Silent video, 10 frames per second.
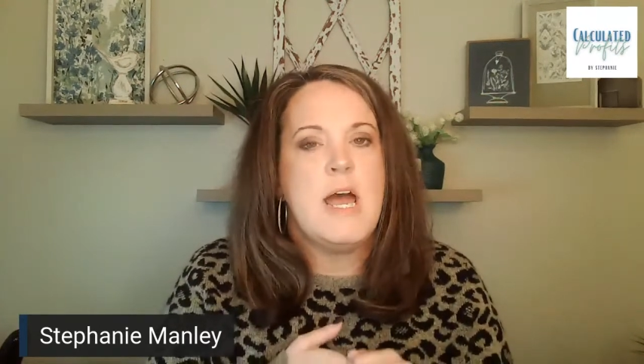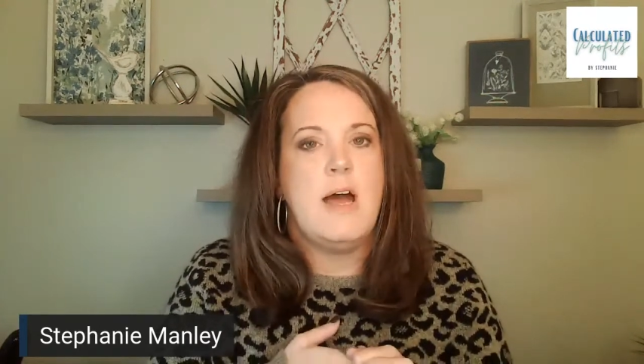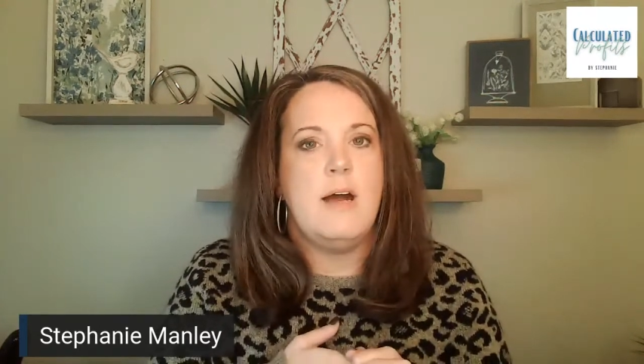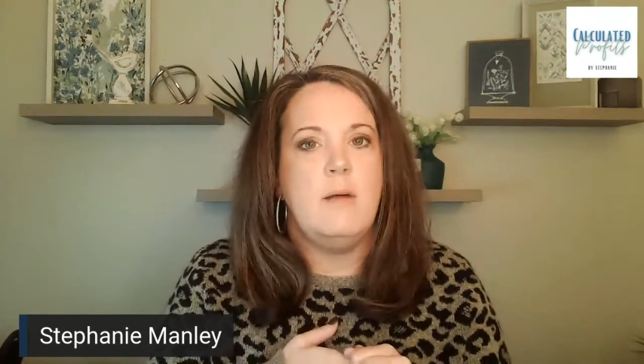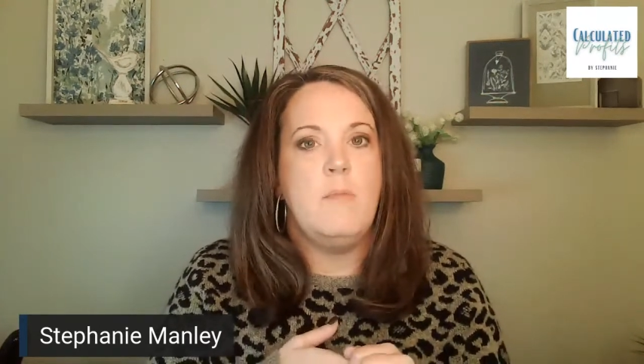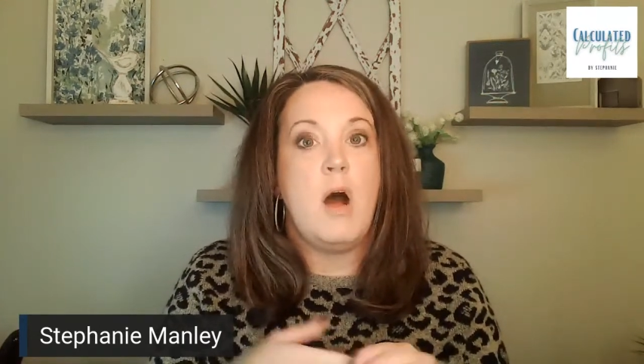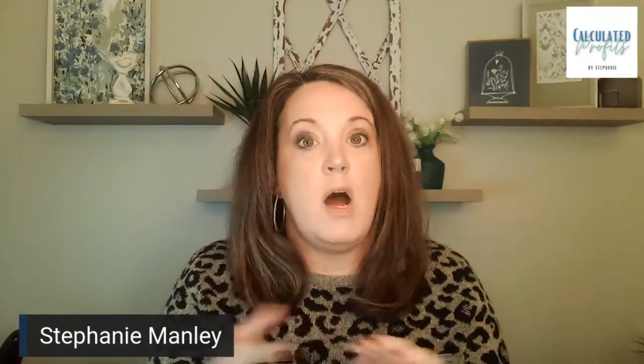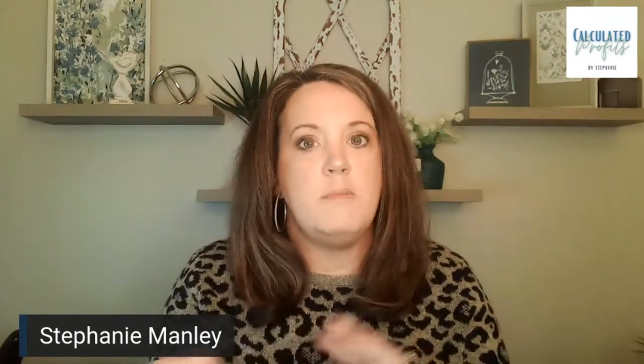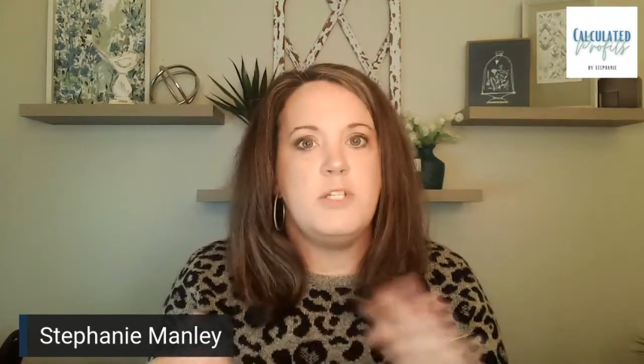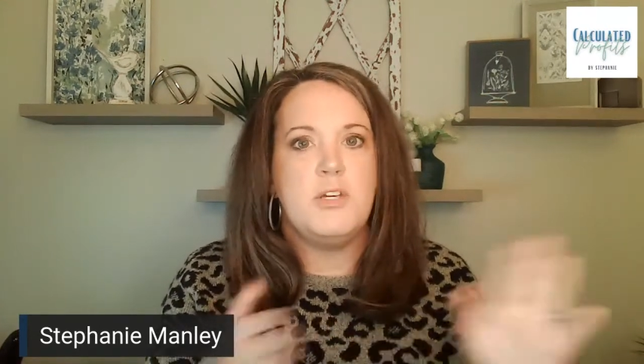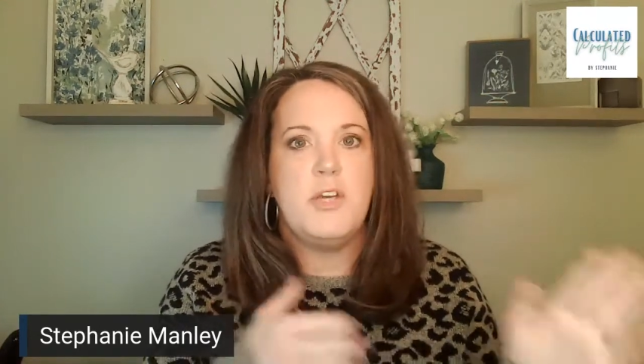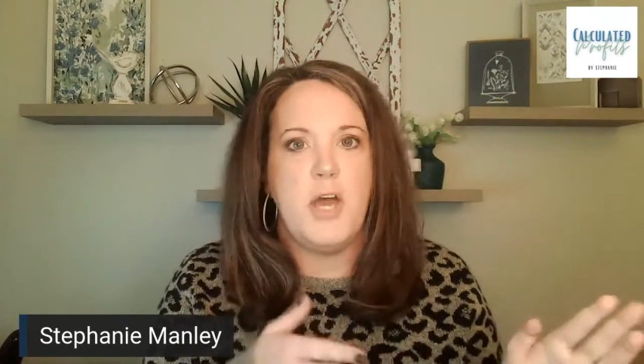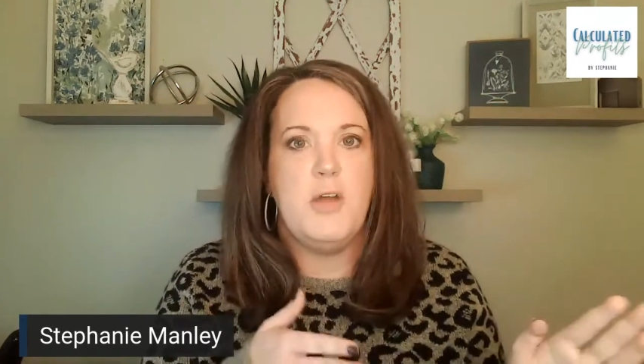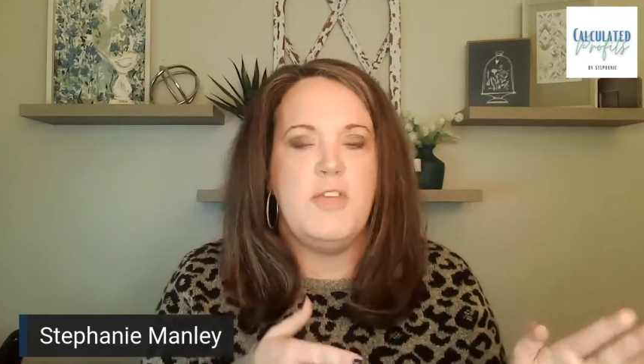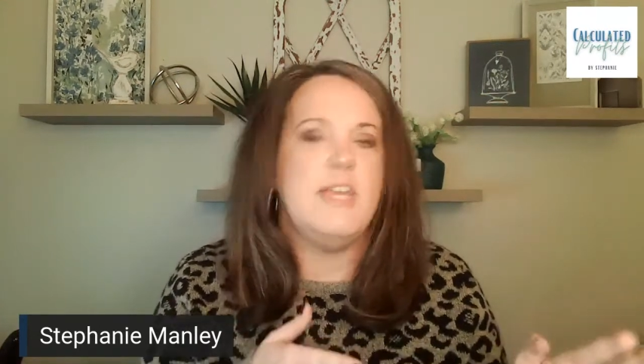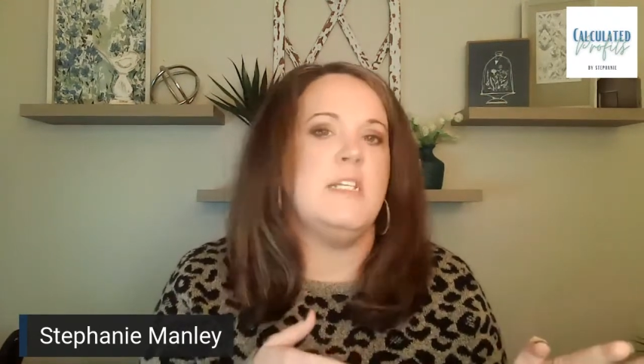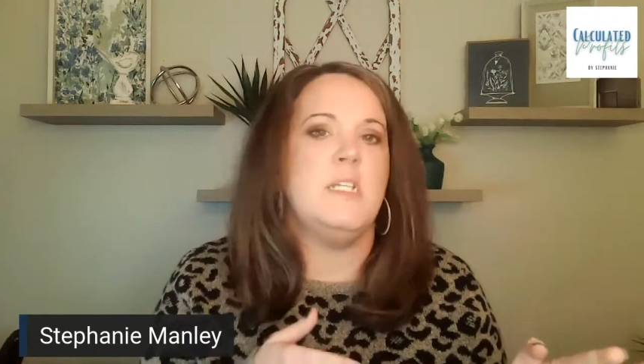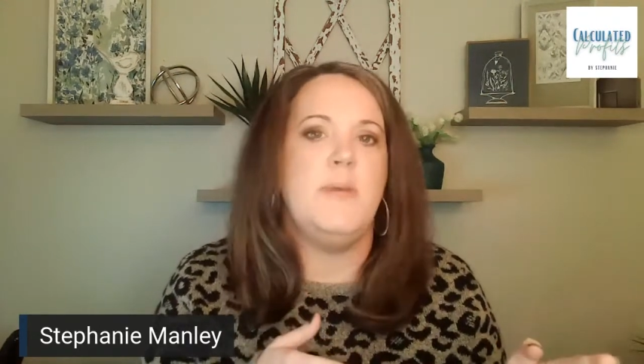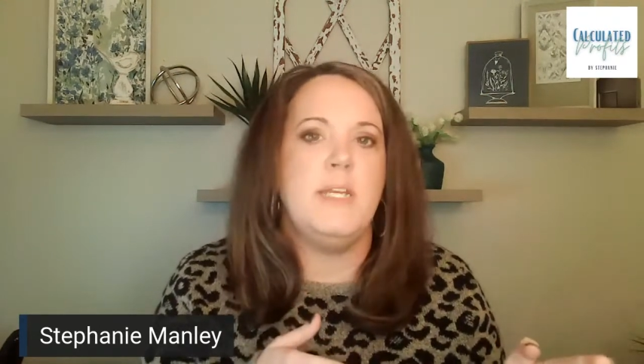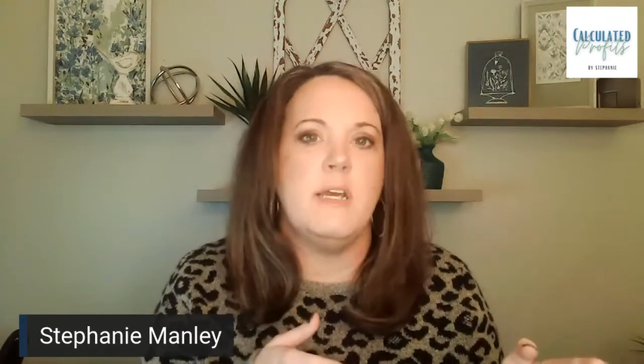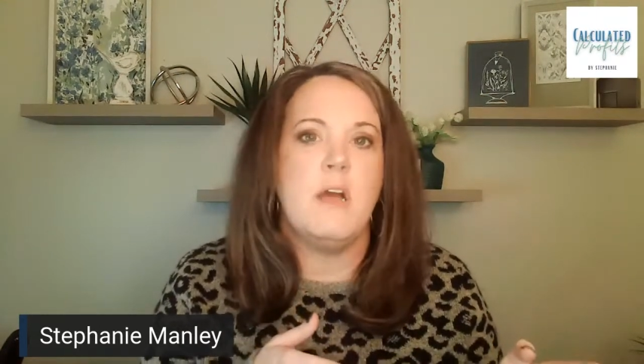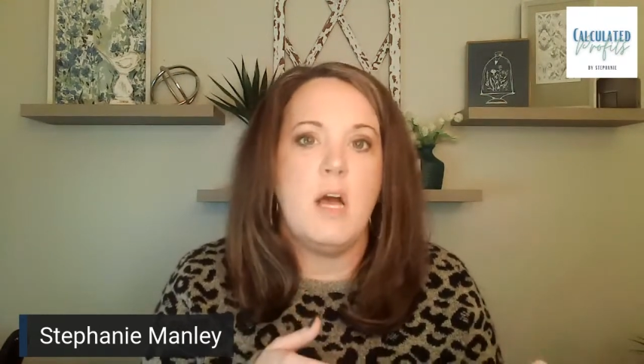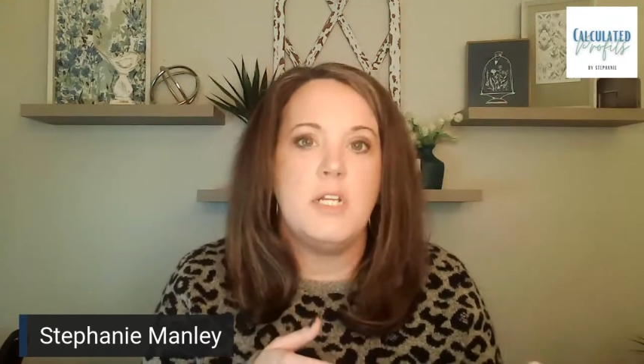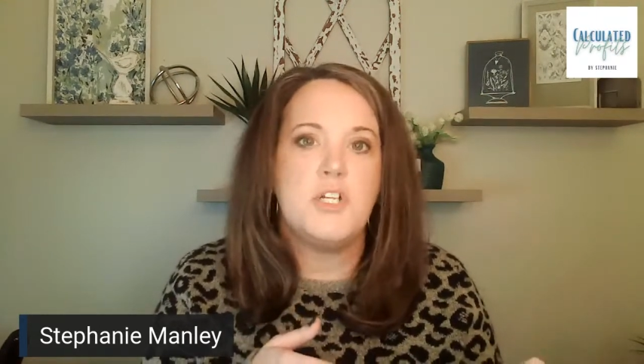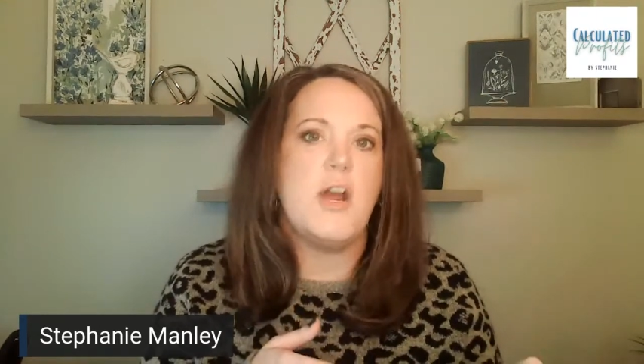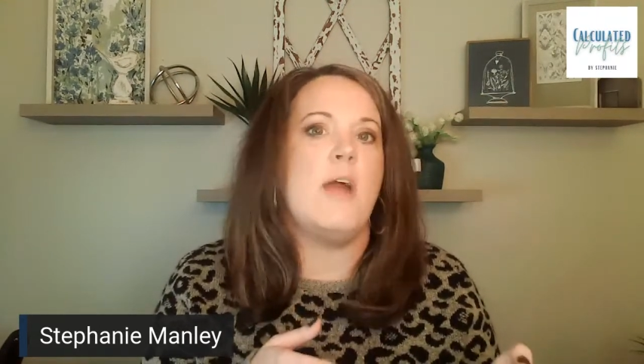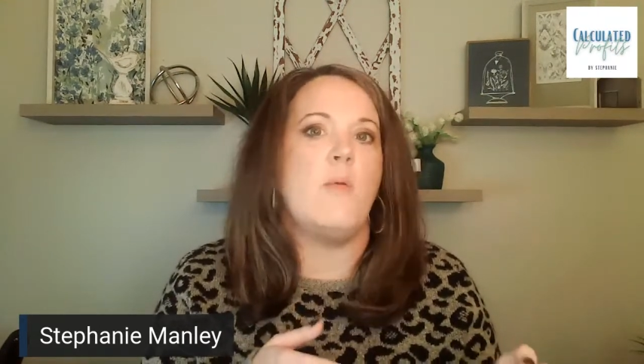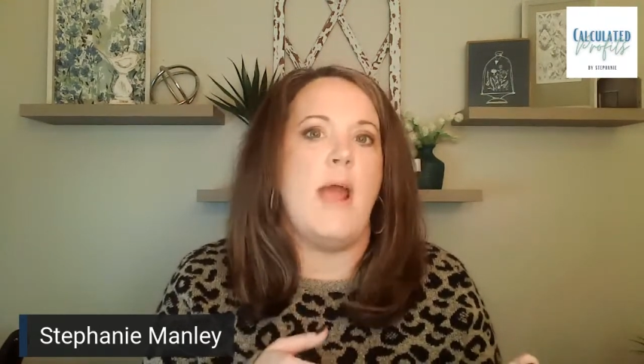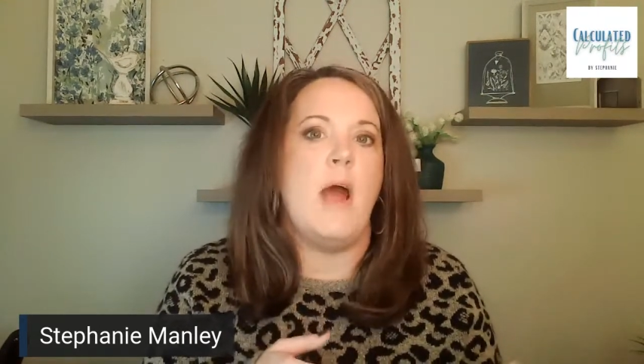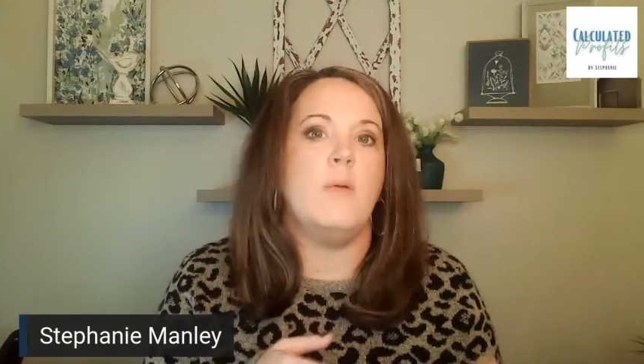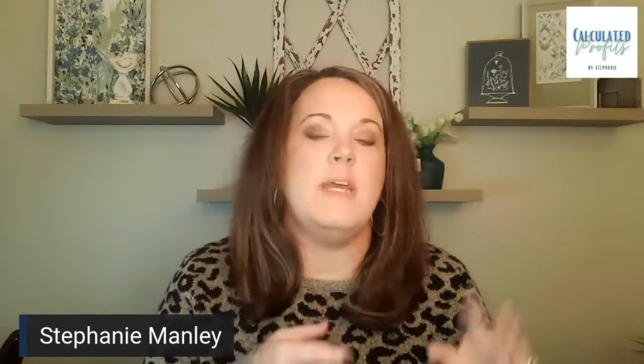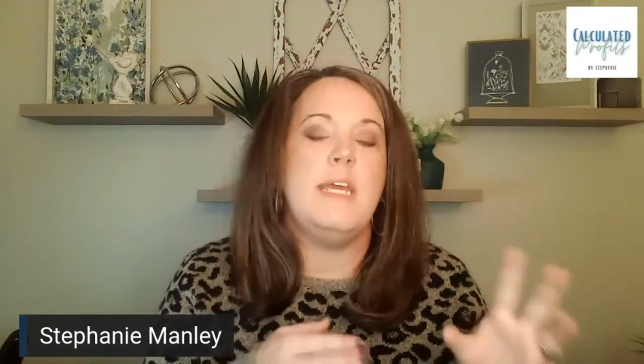opt to go the independent contract route,